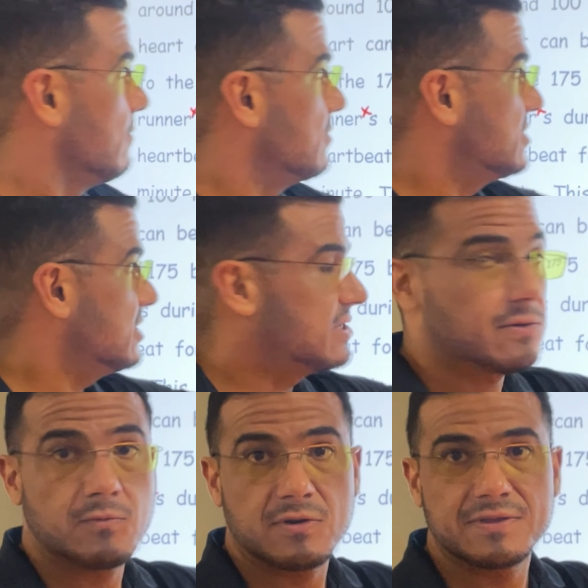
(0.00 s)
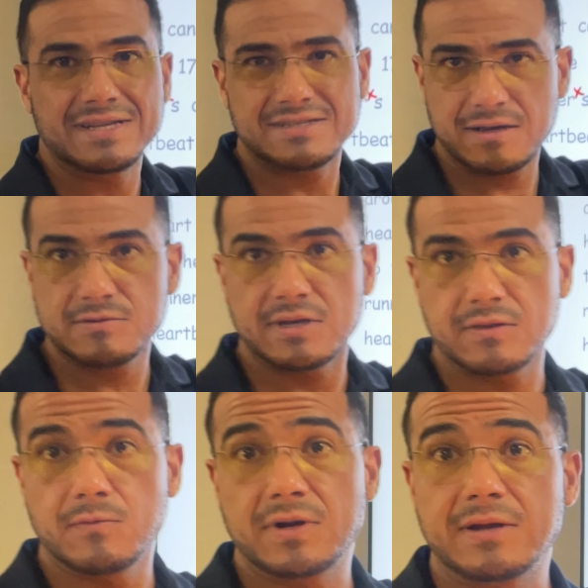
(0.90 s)
which is a word that sounds like
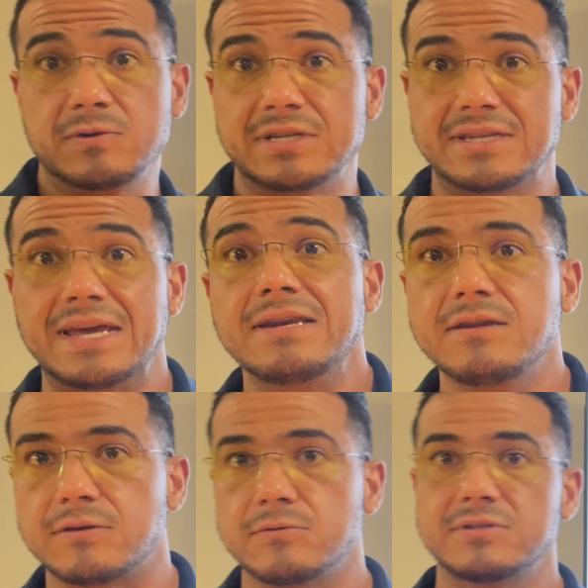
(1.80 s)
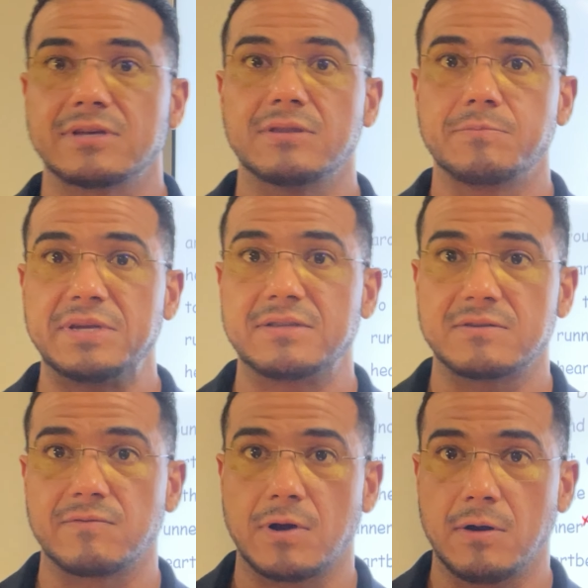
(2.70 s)
the one I would tend to use, like the beats
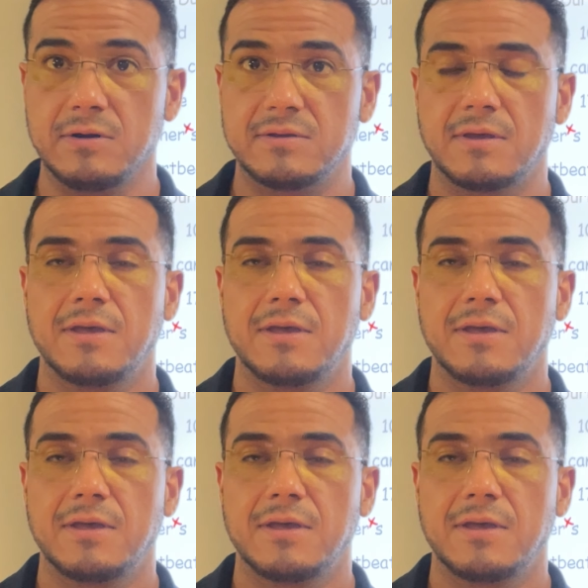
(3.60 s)
of a heart.